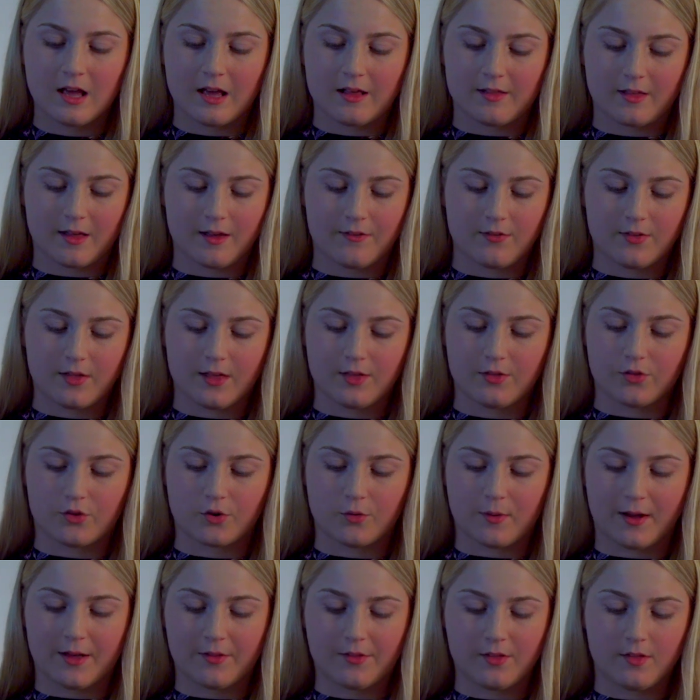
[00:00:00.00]
As I've said
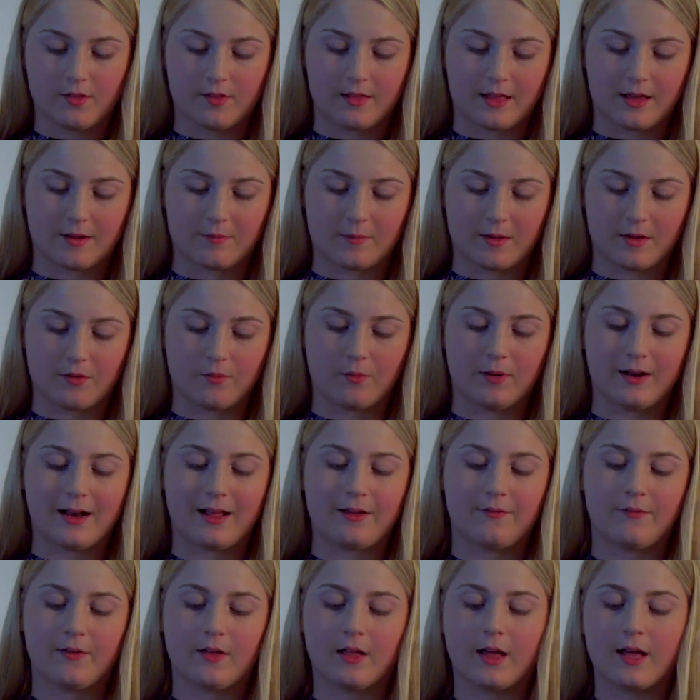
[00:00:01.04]
throughout the segment, when
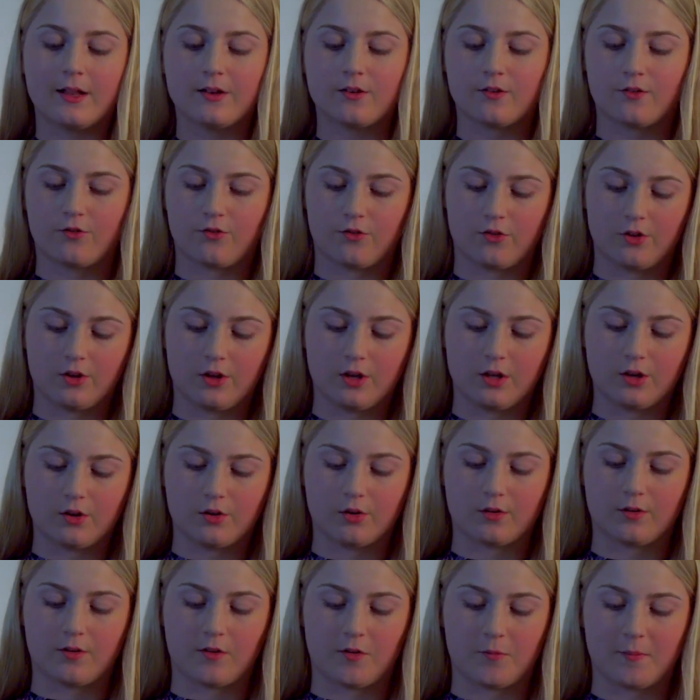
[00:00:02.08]
I felt understood
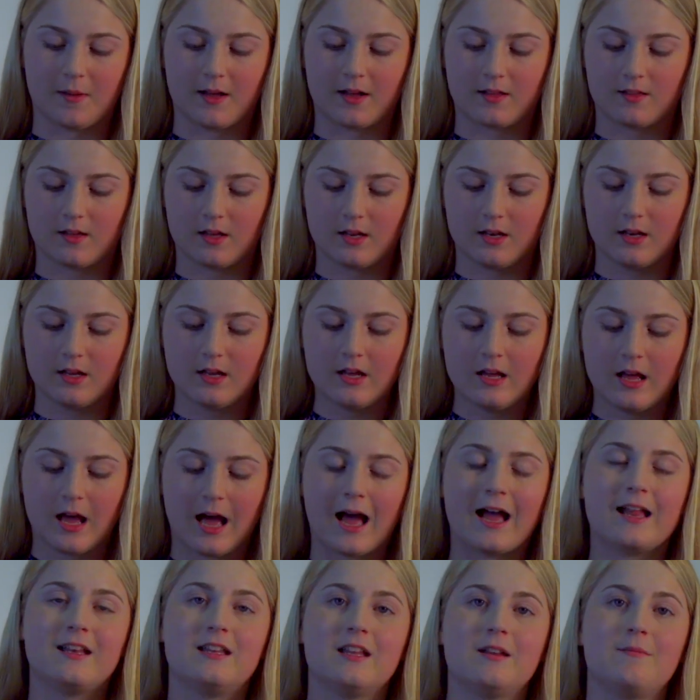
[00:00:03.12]
or respected,
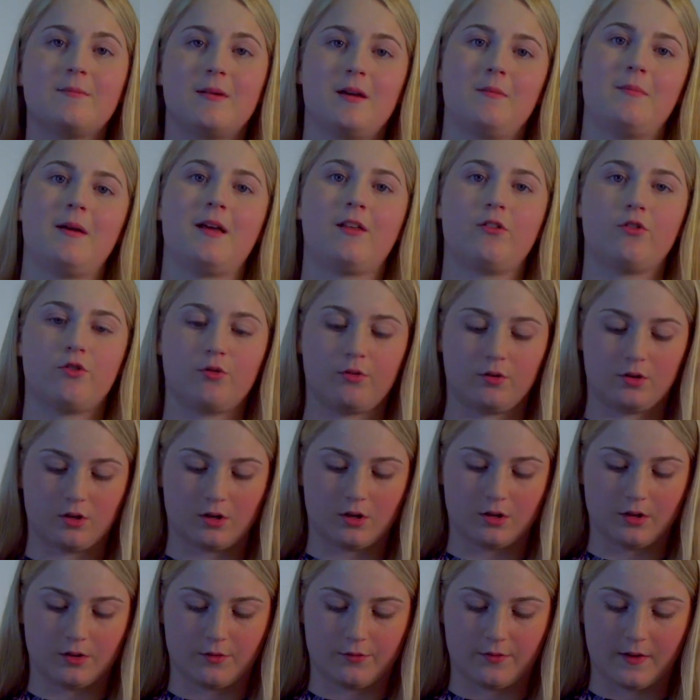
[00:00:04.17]
I did my best to
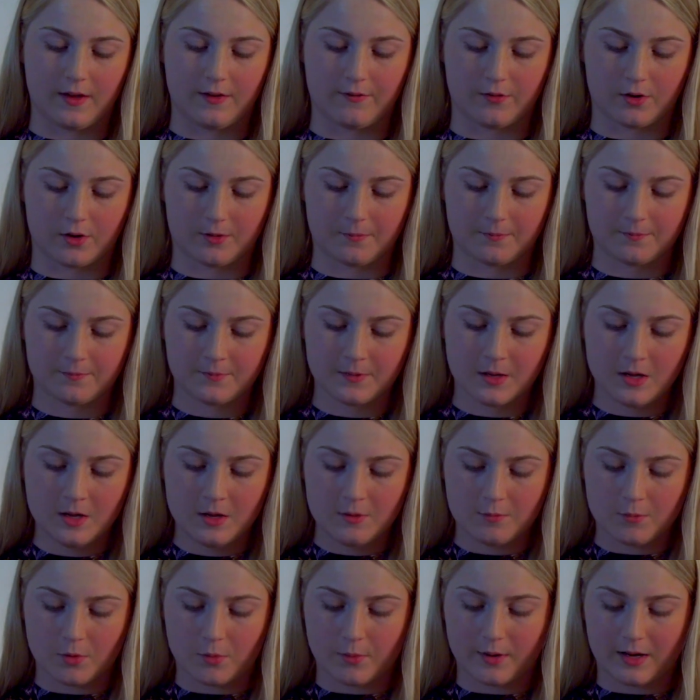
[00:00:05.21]
return the favor.
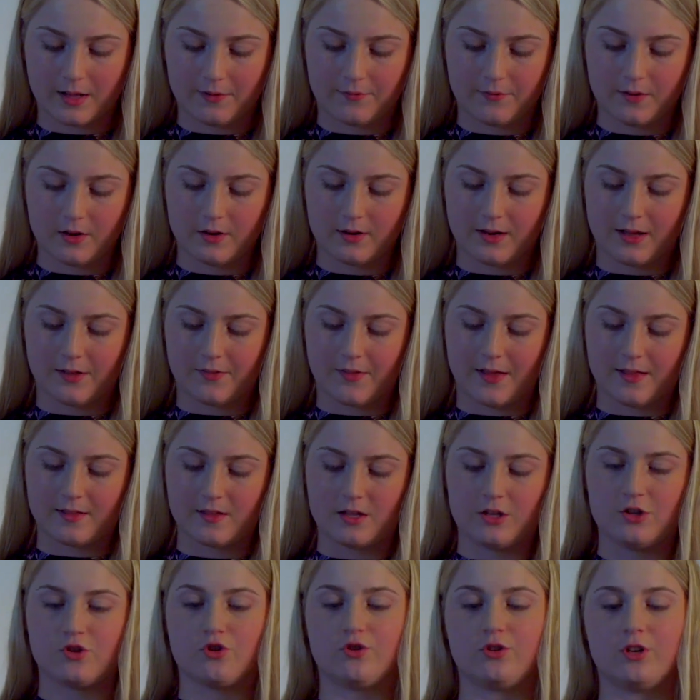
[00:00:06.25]
But when I figured out that
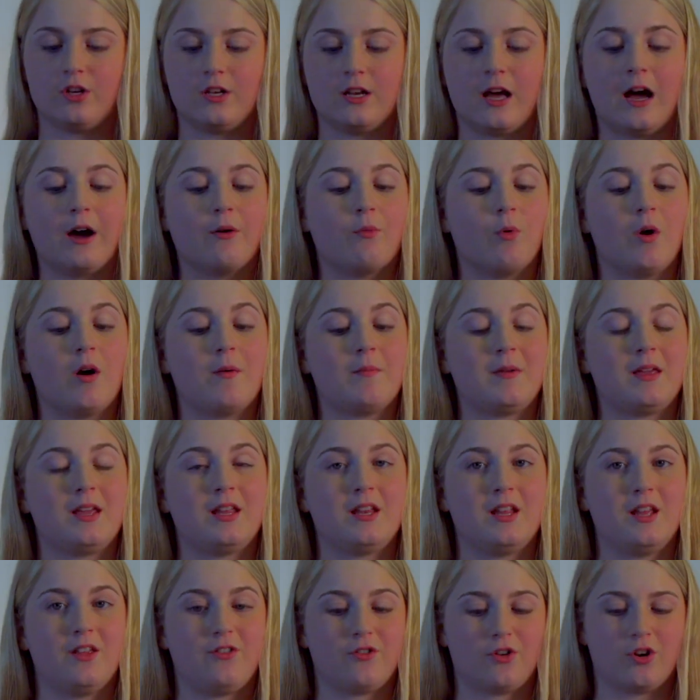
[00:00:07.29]
teacher did not want me
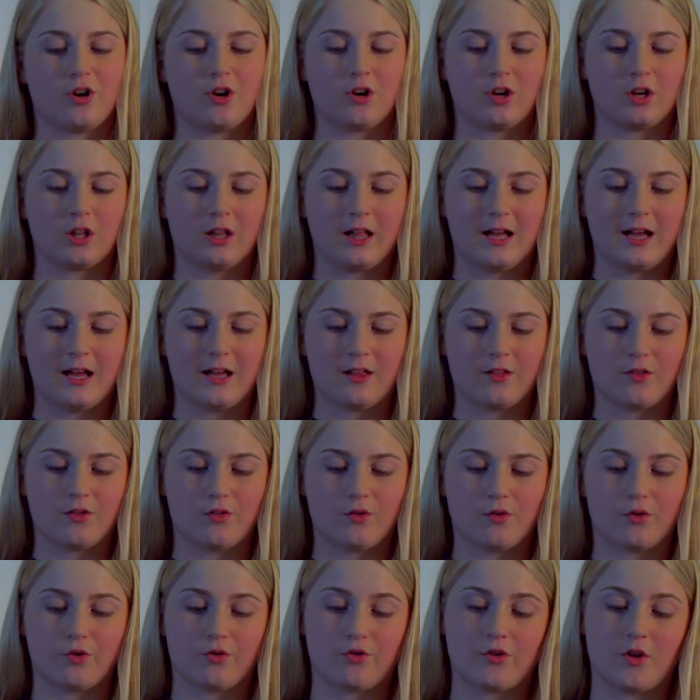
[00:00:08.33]
in his or her class,
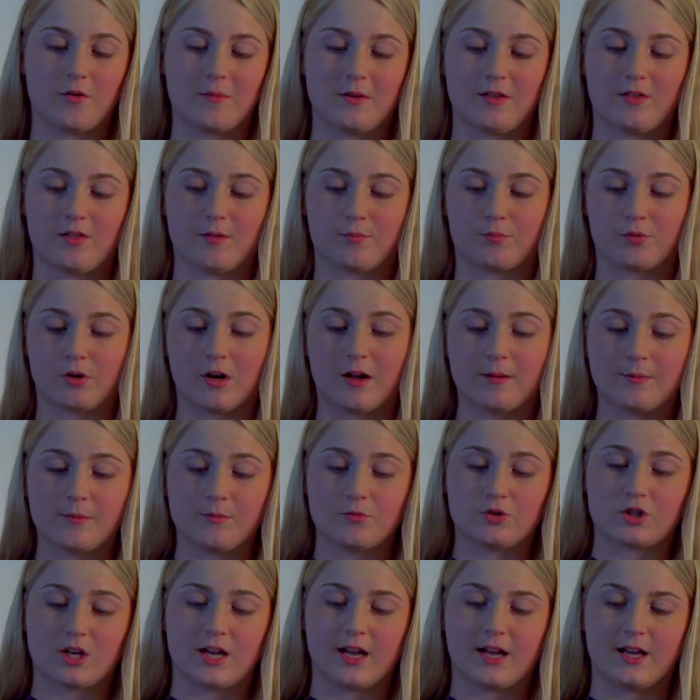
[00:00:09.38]
or saw me as the
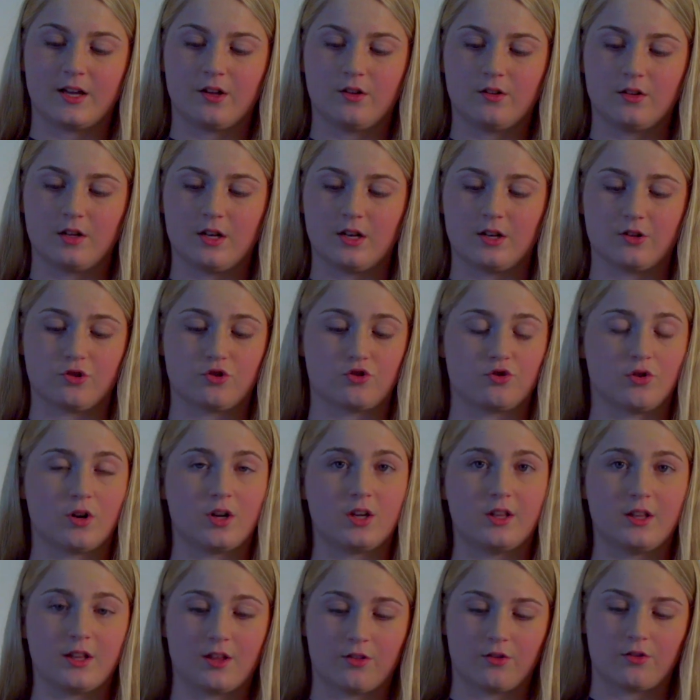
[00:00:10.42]
problem child and a
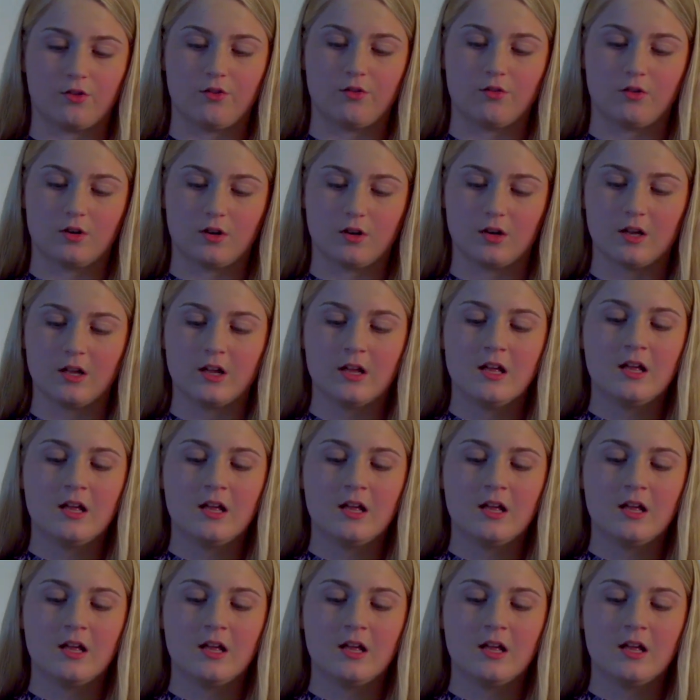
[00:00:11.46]
struggling student,